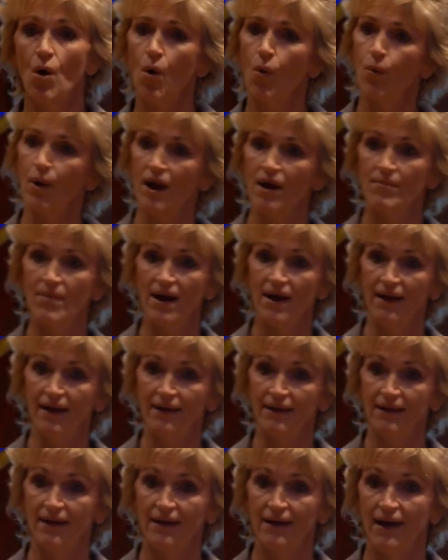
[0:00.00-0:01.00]
where am I?
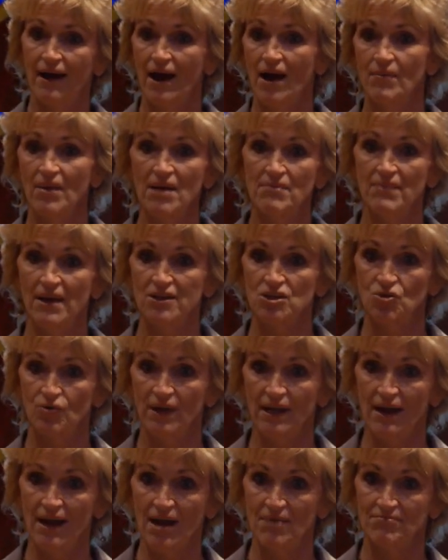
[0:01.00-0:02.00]
How am I
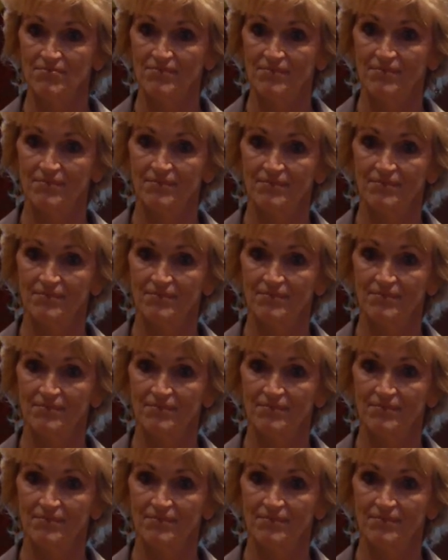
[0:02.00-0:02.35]
measuring up?